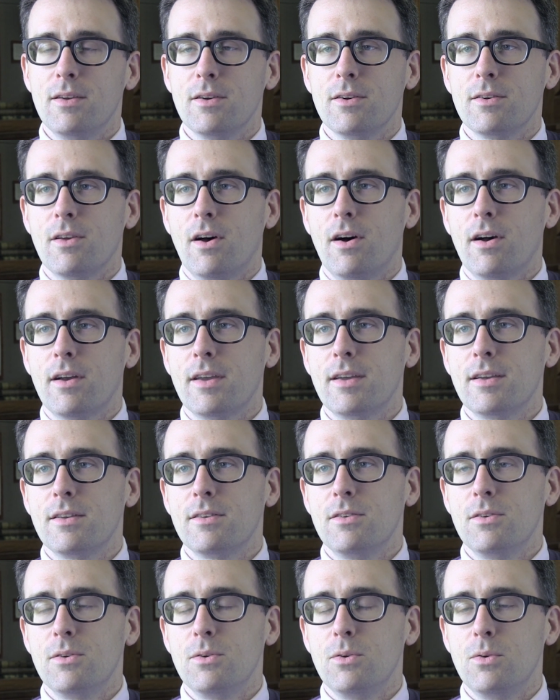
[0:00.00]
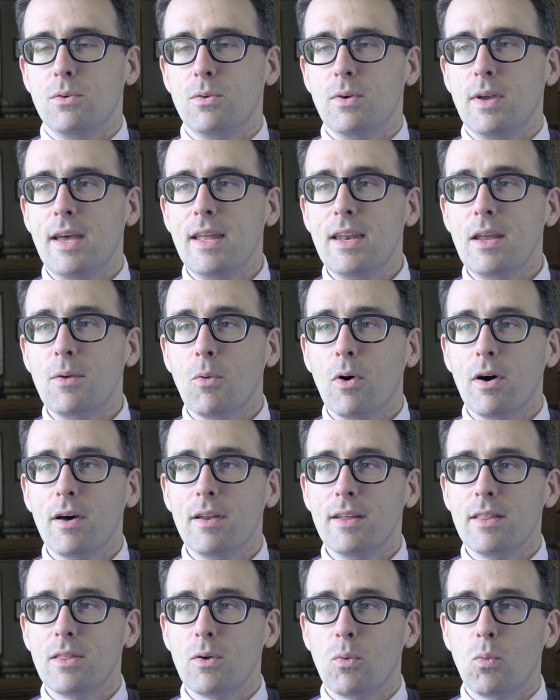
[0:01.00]
You're talking to
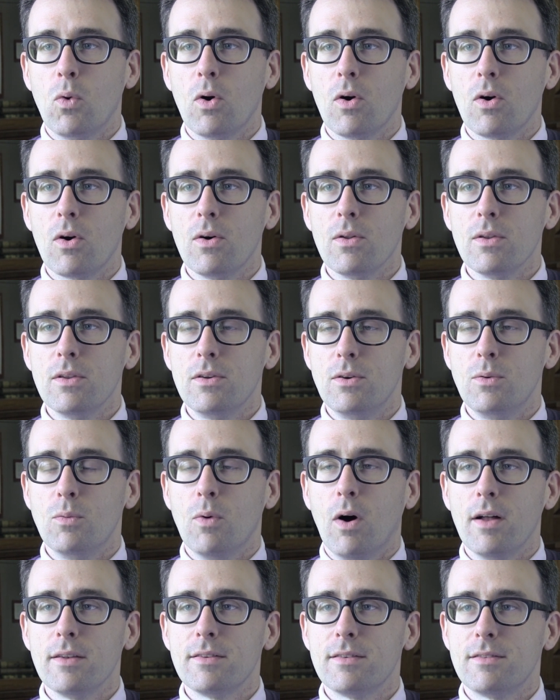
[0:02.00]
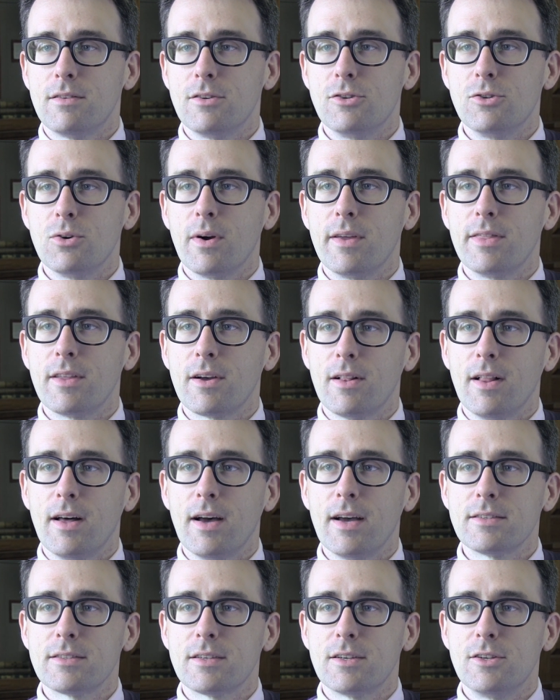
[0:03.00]
anyone in the world who wants to join the
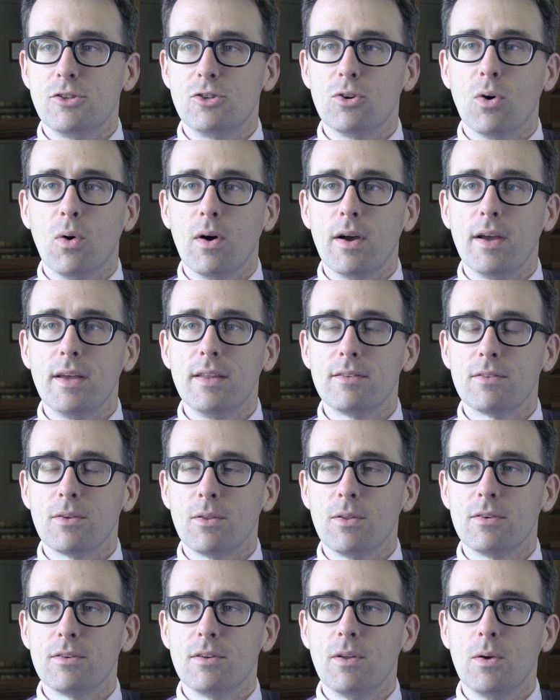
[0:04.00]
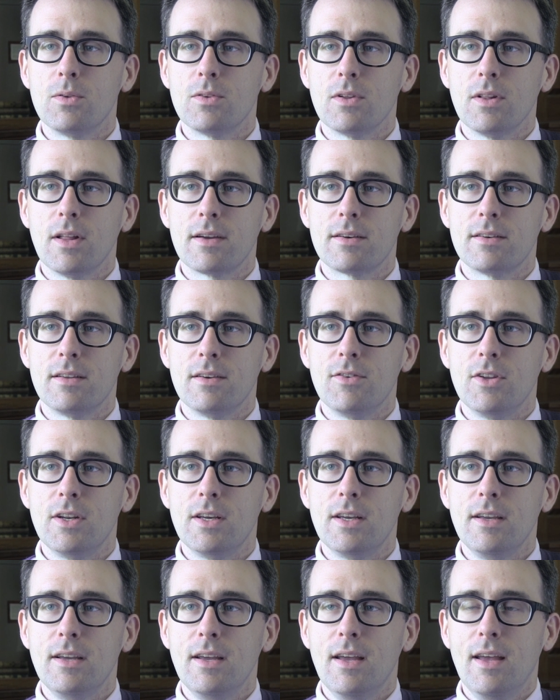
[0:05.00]
class can join, so there's no
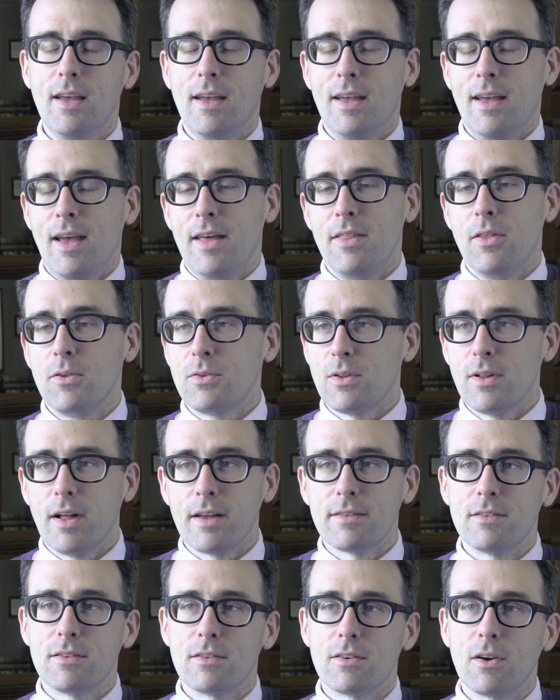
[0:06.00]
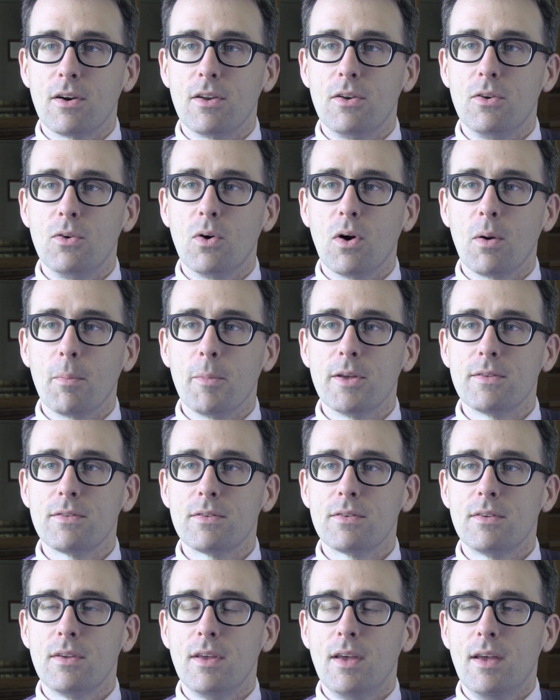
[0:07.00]
selectivity, and those classes are
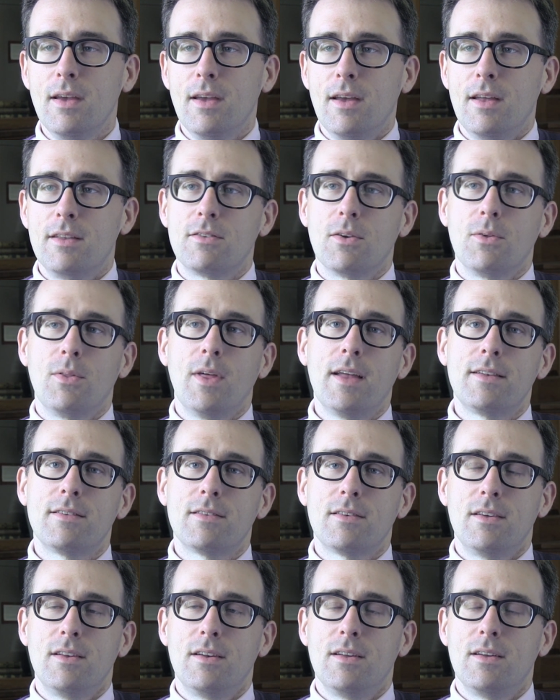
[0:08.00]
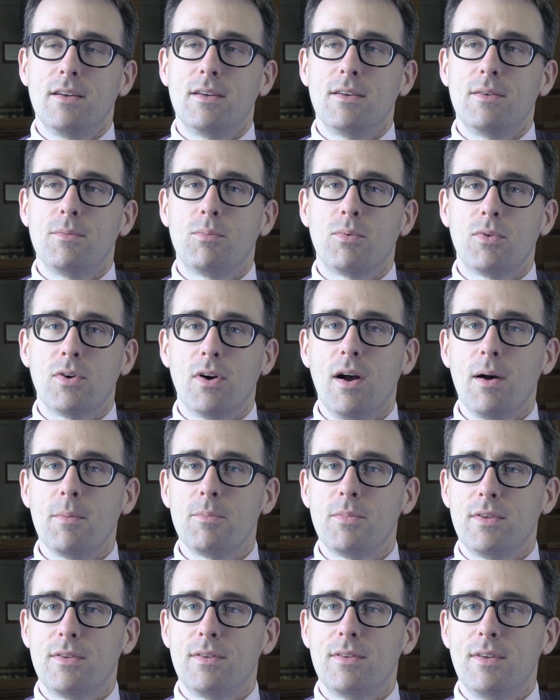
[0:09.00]
enormous. And so that's going to
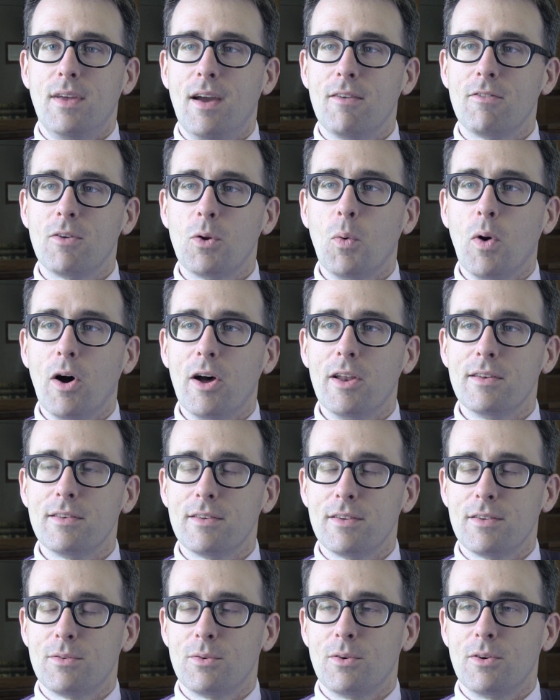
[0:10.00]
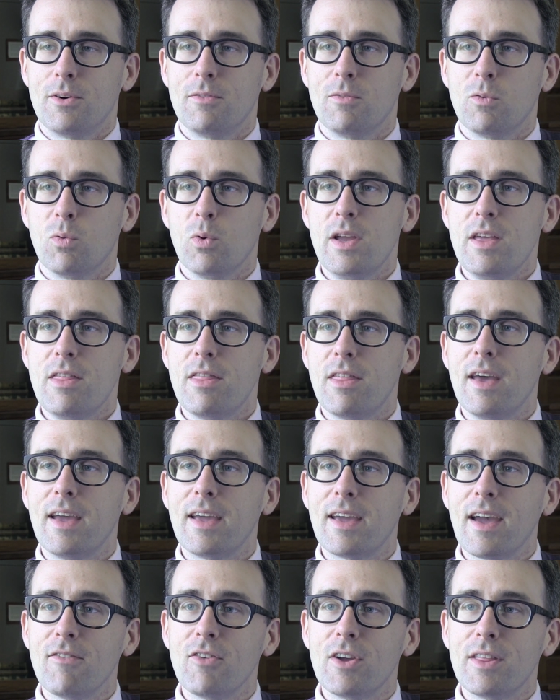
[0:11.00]
prompt everyone to sort of
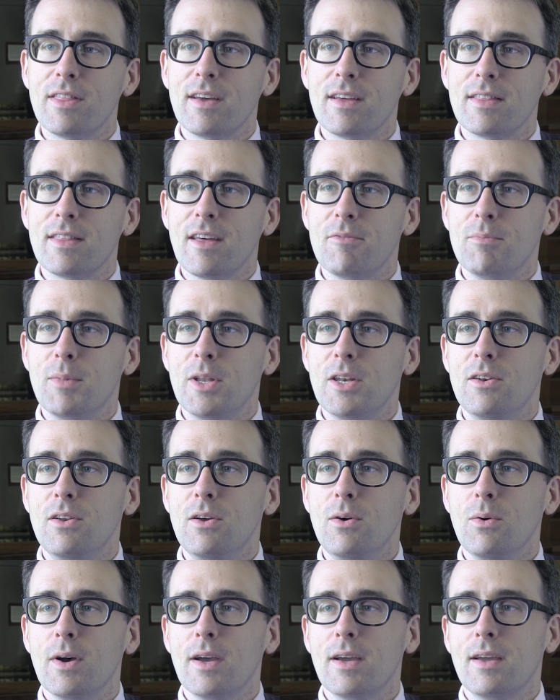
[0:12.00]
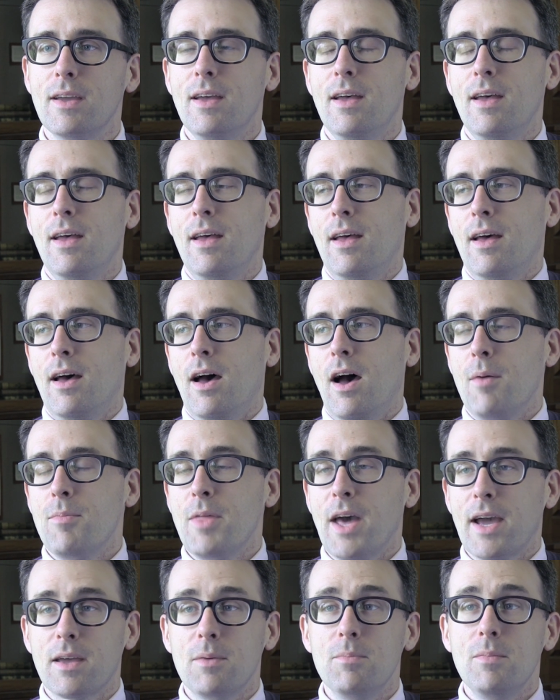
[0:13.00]
rethink everything they've been doing. Um,
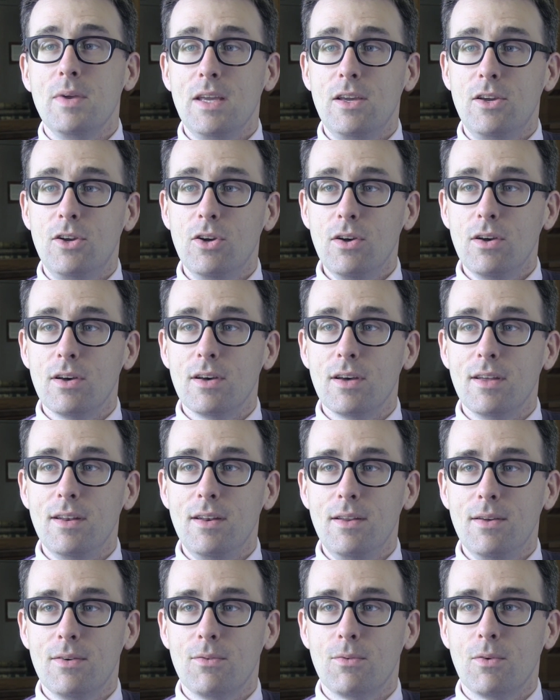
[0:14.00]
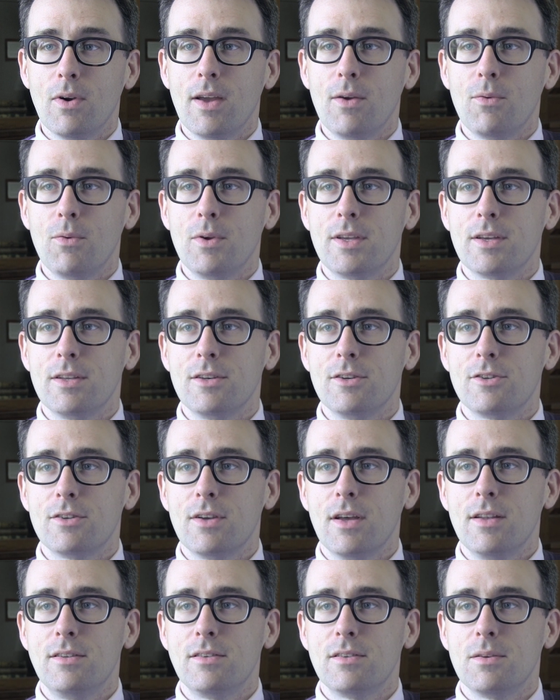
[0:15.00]
that can be good, right? We can
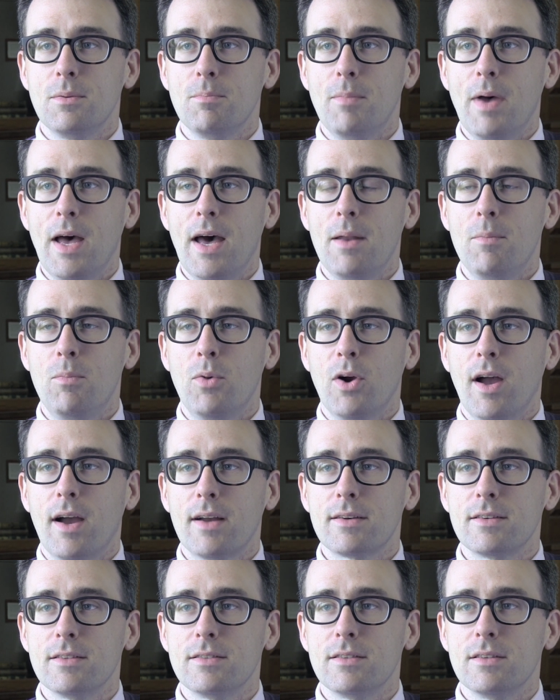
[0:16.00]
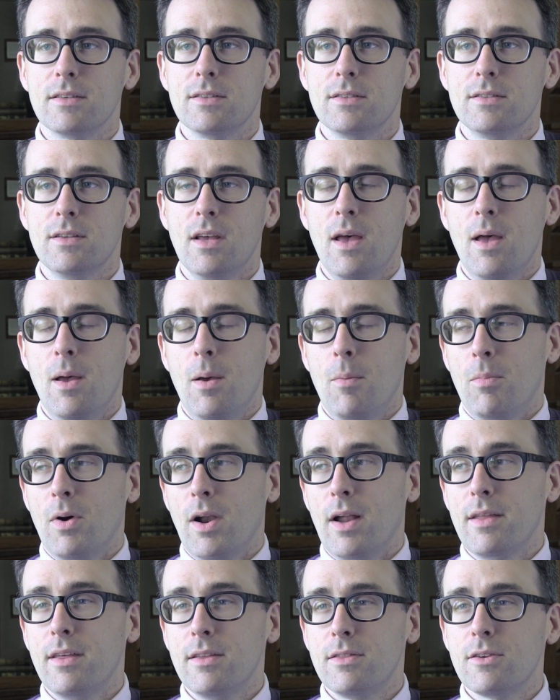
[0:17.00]
shed some bad practices,
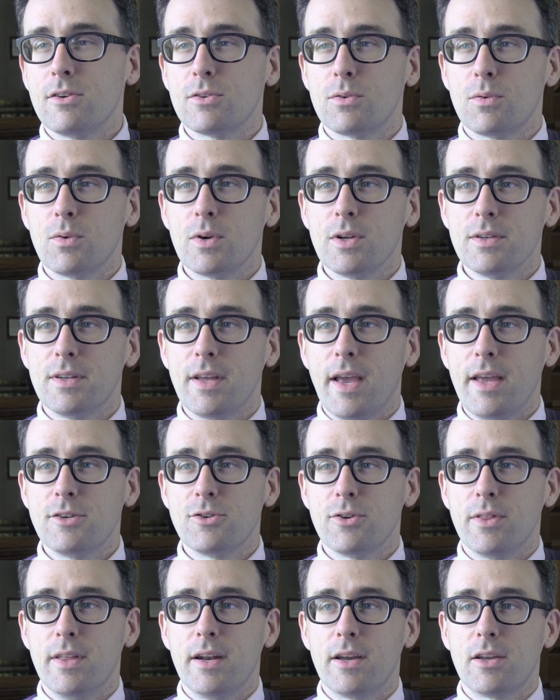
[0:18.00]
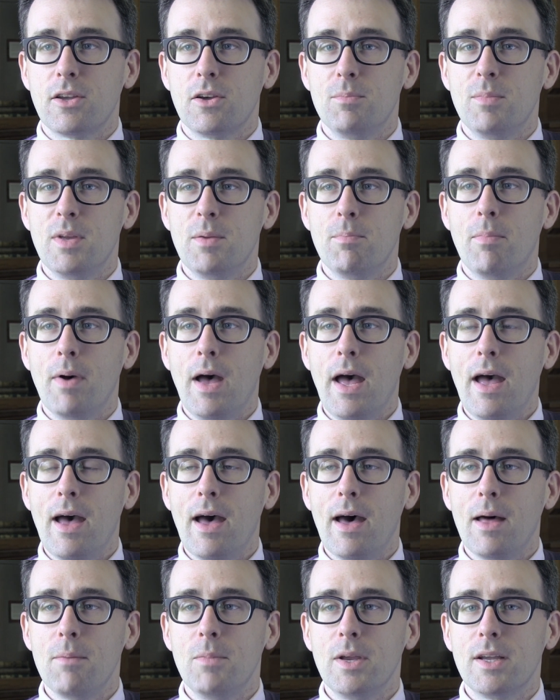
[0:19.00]
but I think there's a real danger that it could be
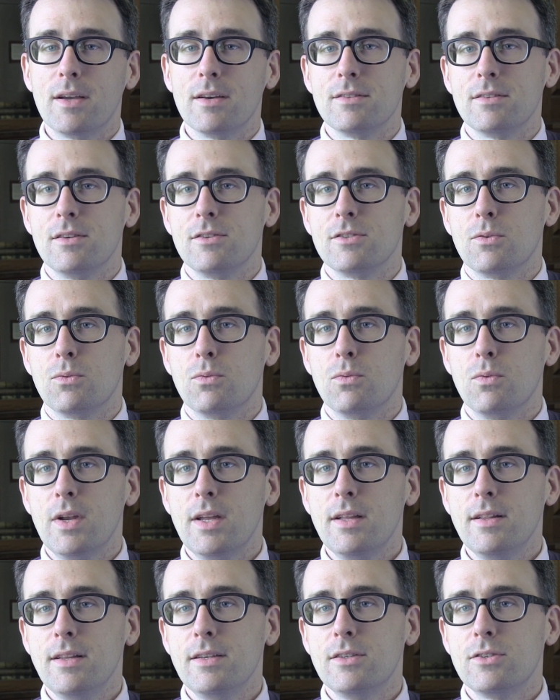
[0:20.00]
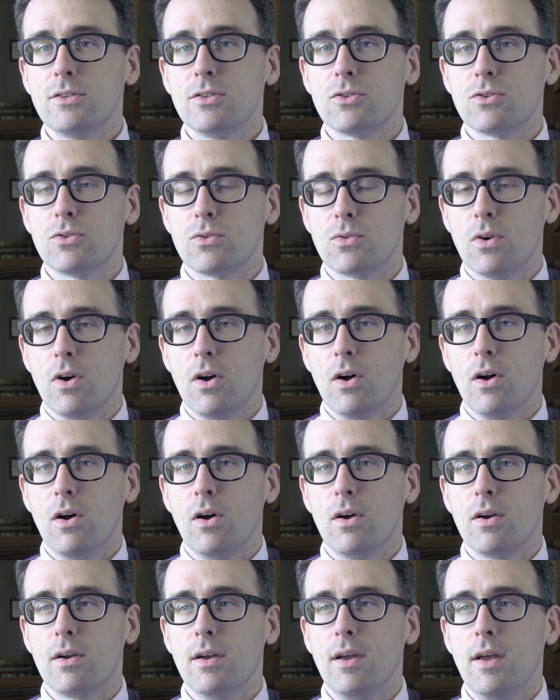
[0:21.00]
bad because there's a really
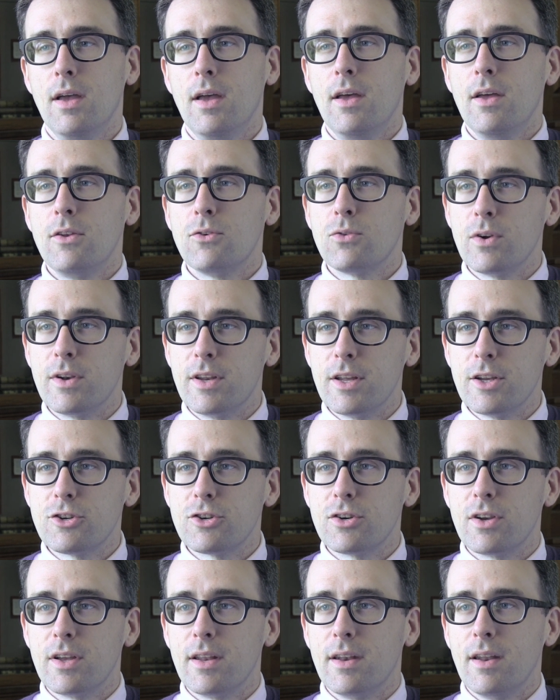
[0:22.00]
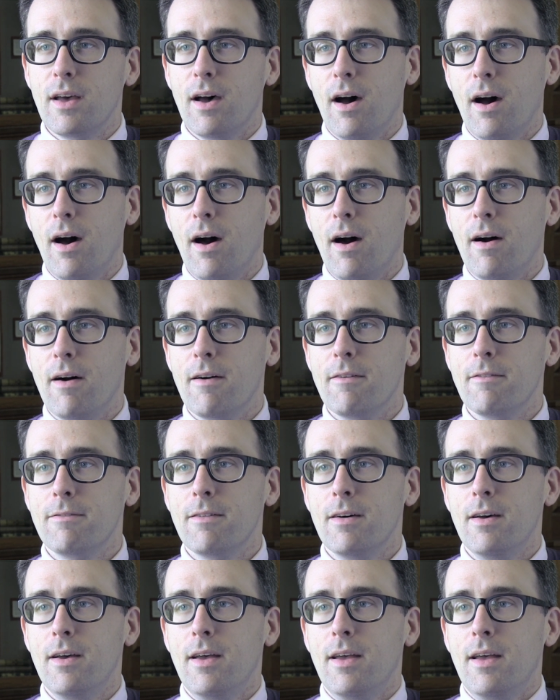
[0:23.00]
strong tradition
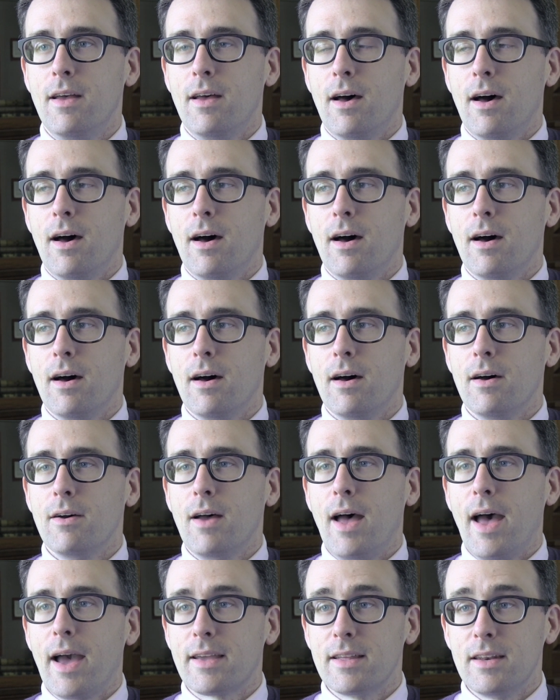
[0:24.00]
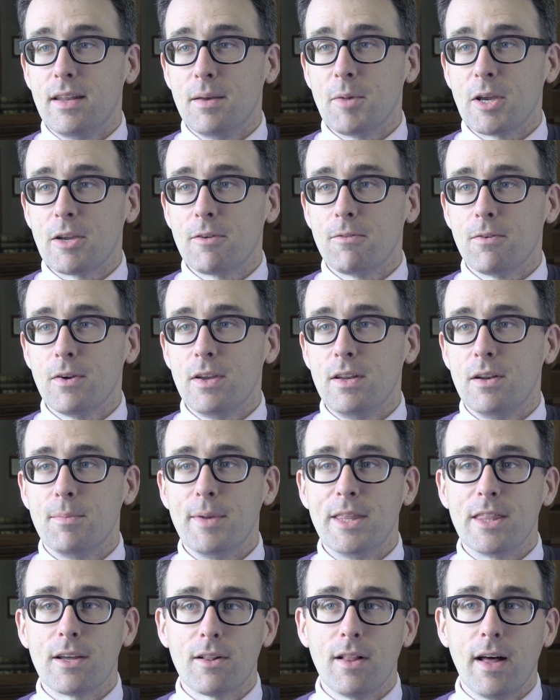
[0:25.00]
of uh, academic
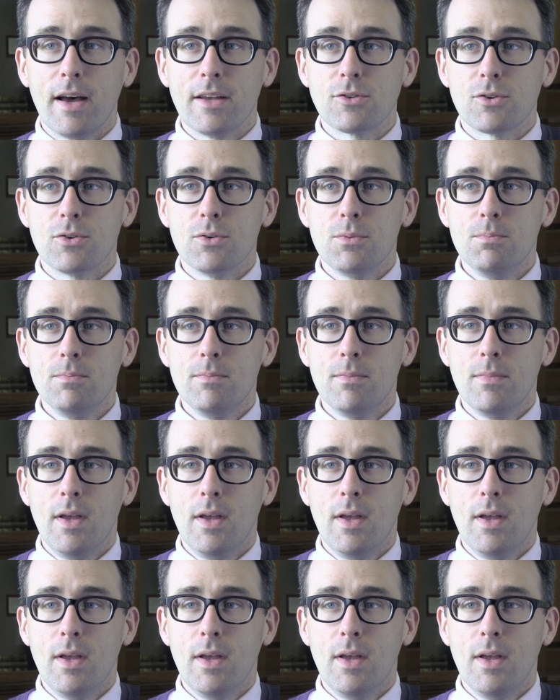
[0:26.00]
freedom in the classroom.